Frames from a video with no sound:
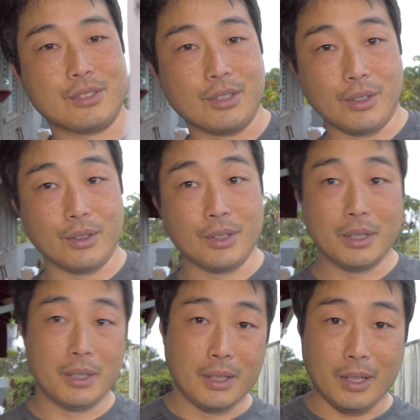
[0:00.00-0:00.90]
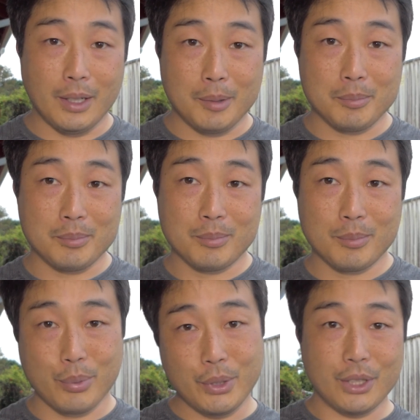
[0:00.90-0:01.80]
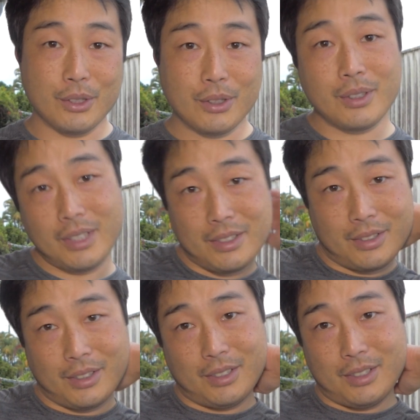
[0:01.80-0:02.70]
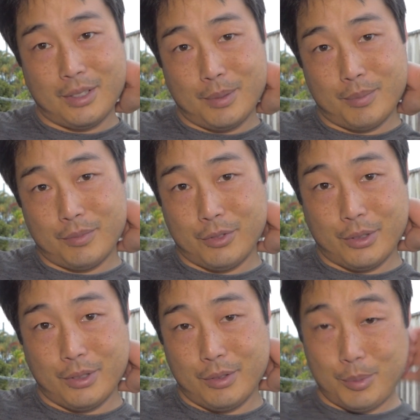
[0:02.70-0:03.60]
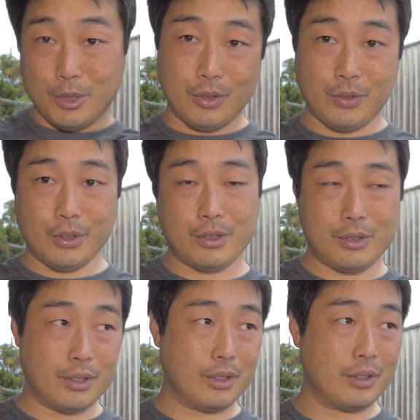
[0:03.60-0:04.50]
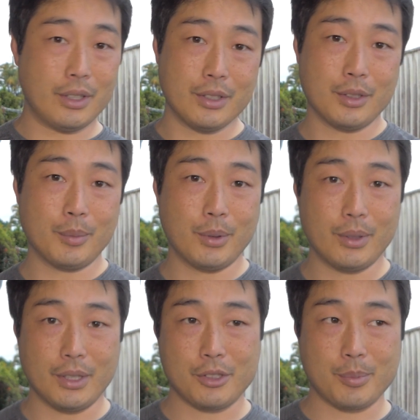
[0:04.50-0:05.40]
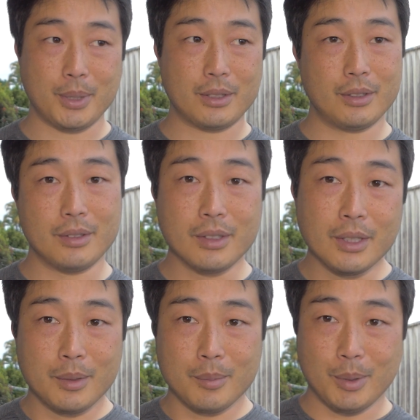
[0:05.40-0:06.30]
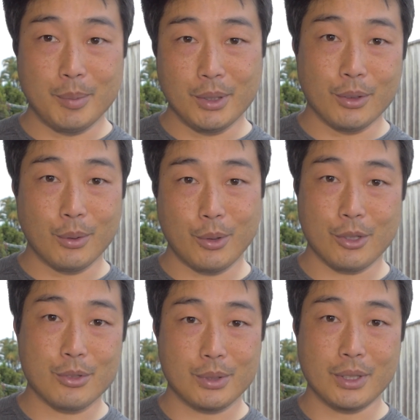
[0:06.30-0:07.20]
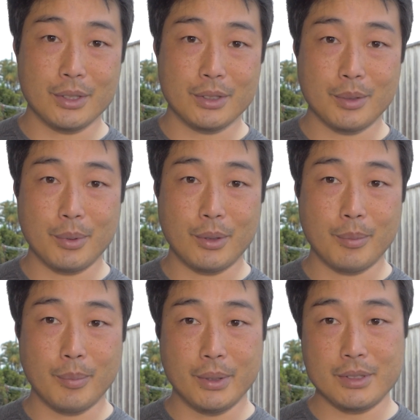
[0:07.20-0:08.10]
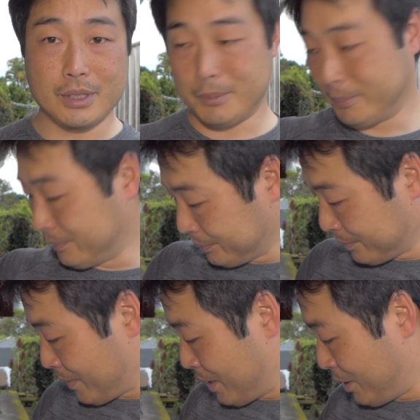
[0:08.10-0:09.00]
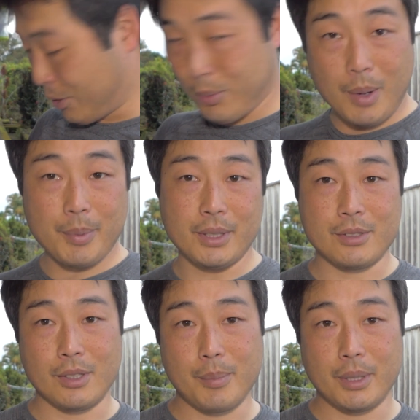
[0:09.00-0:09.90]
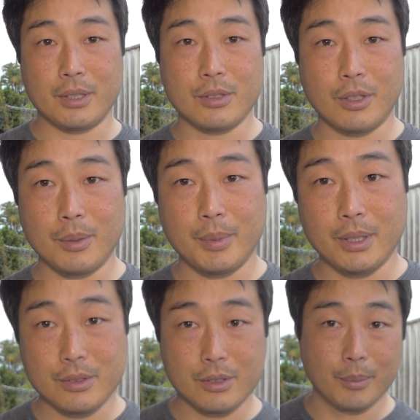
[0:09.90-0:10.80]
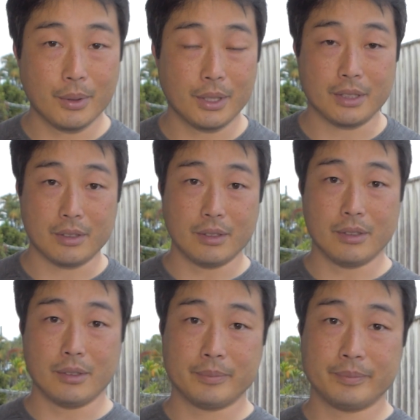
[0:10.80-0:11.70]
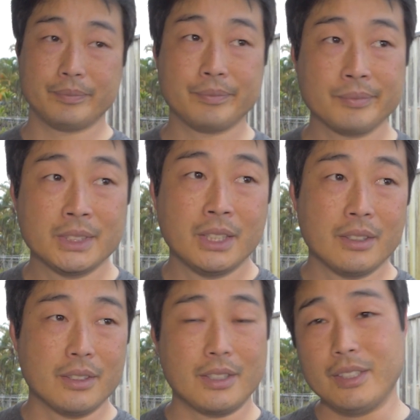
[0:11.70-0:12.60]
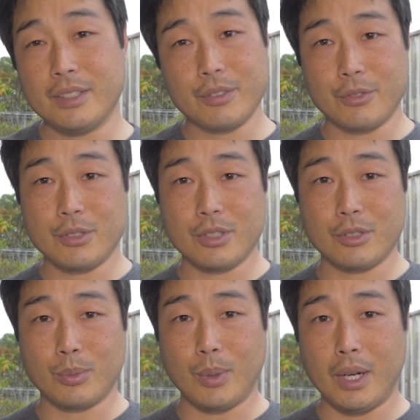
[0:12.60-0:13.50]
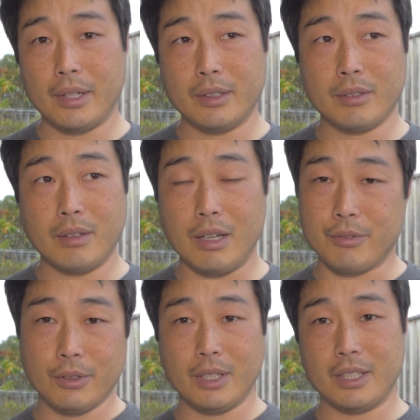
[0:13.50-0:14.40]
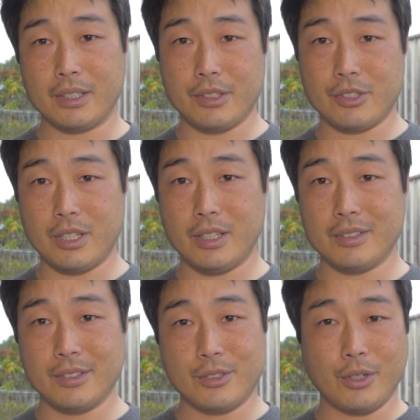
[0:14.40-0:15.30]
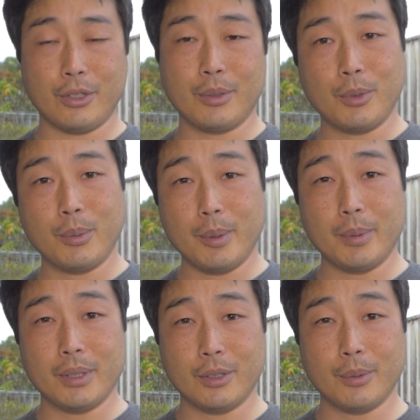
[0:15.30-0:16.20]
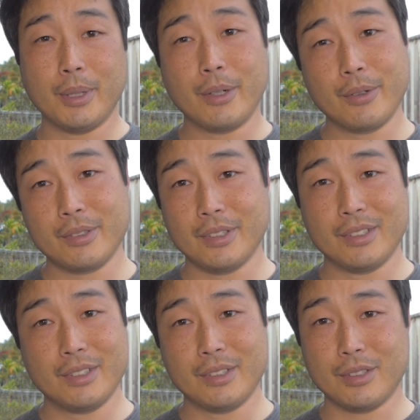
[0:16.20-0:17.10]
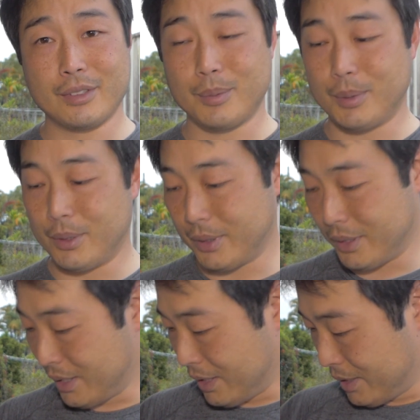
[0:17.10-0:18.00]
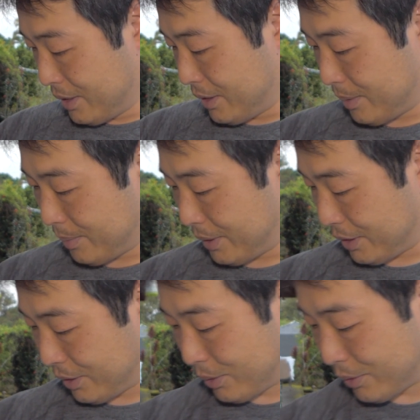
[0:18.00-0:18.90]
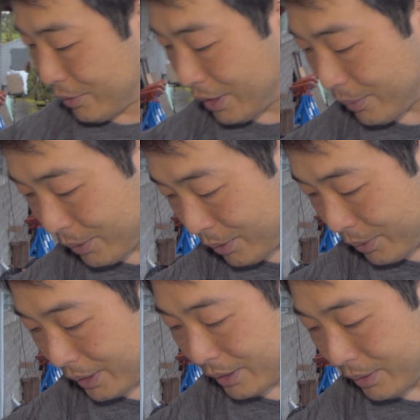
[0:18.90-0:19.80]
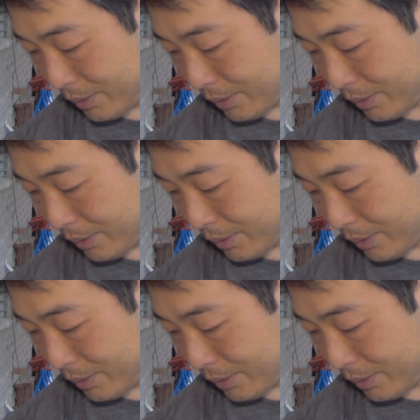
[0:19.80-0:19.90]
So pretty good, I think, for especially for the hunting bow. I expected maybe a little worse with the hunting bow, but you know, wrapping this up, I can talk about some of like the the key differences why I feel like I shot the target bow maybe a little better than the hunting bow, and I can go over that real quick.